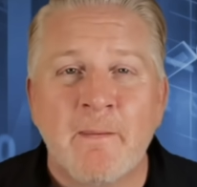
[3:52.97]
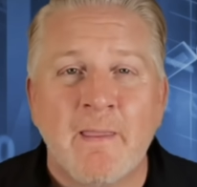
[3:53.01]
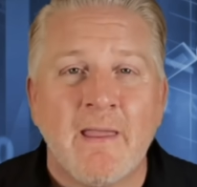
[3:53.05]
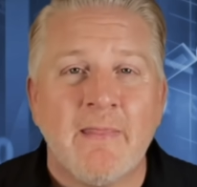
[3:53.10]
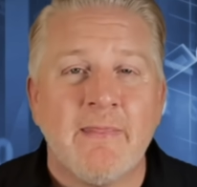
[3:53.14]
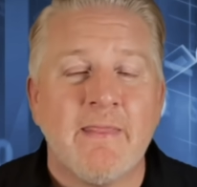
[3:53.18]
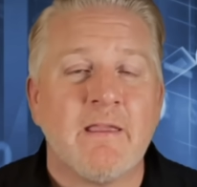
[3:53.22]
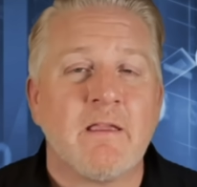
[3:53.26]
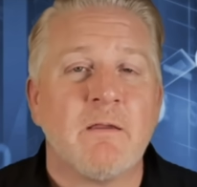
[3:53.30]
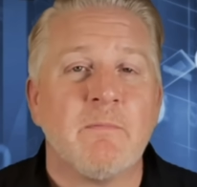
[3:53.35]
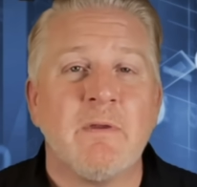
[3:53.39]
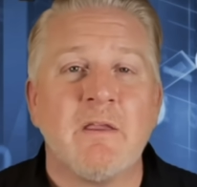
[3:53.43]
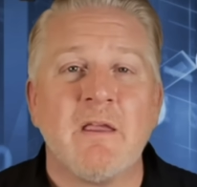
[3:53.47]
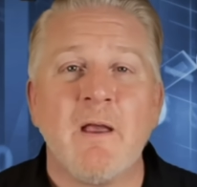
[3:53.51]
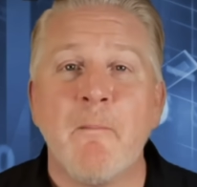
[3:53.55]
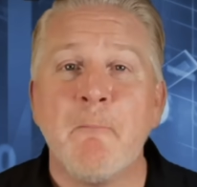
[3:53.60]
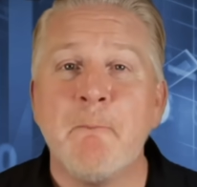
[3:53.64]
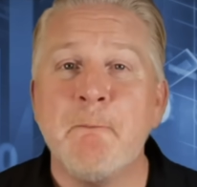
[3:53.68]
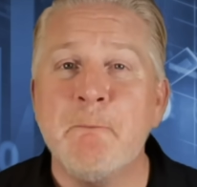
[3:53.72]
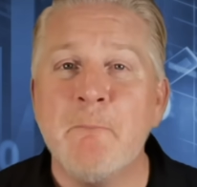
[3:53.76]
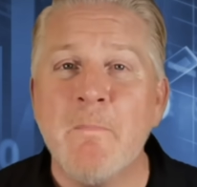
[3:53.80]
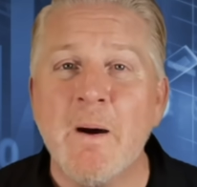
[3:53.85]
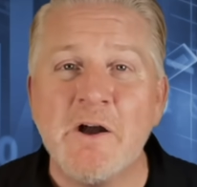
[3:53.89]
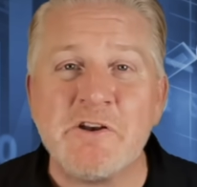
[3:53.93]
and they could
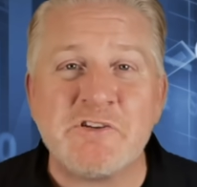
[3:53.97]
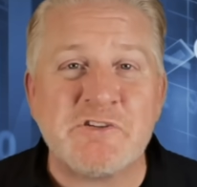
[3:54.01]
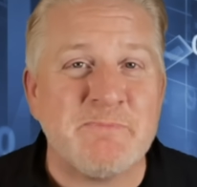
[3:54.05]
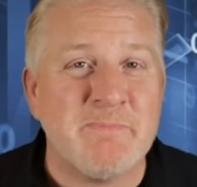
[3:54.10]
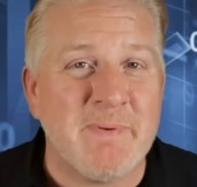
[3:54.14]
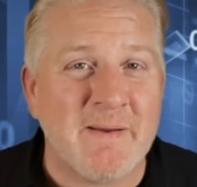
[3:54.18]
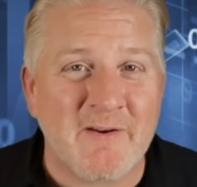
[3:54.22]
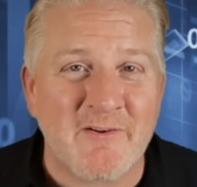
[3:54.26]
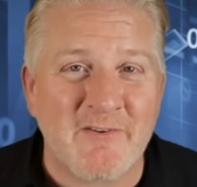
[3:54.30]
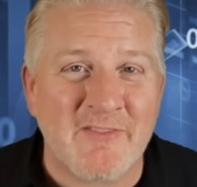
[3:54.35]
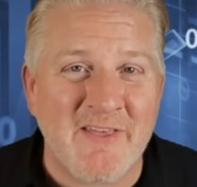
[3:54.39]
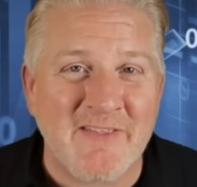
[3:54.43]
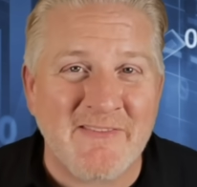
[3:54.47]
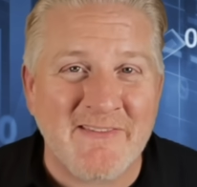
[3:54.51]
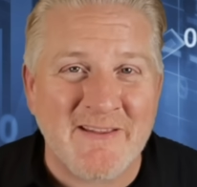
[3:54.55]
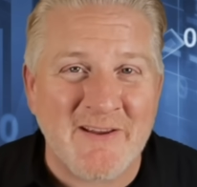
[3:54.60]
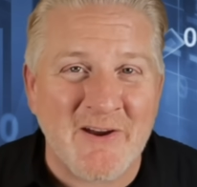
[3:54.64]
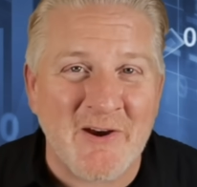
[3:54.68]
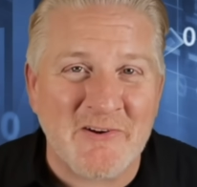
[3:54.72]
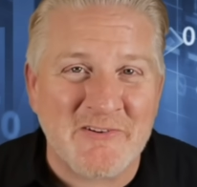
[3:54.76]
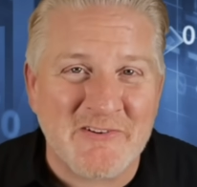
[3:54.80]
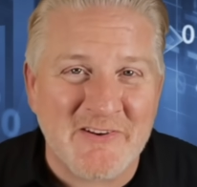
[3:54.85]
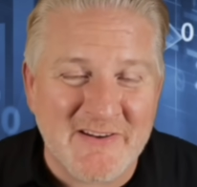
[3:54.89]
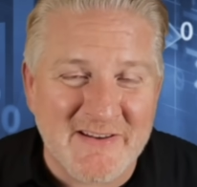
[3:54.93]
become much bigger than they
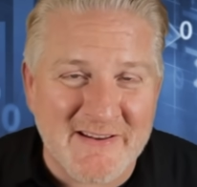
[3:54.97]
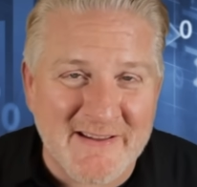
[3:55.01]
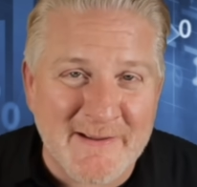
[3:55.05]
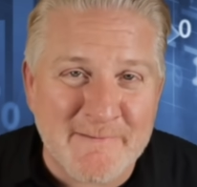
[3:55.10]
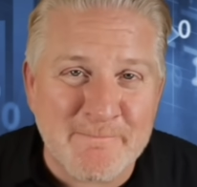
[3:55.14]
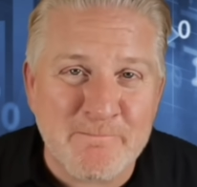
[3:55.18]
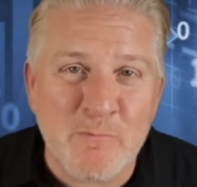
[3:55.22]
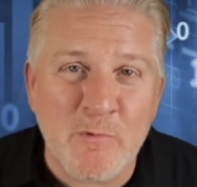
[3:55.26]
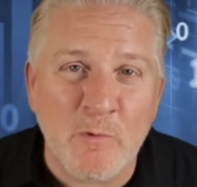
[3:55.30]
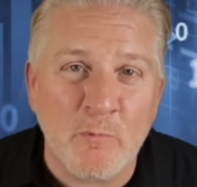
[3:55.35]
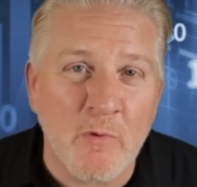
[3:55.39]
are today.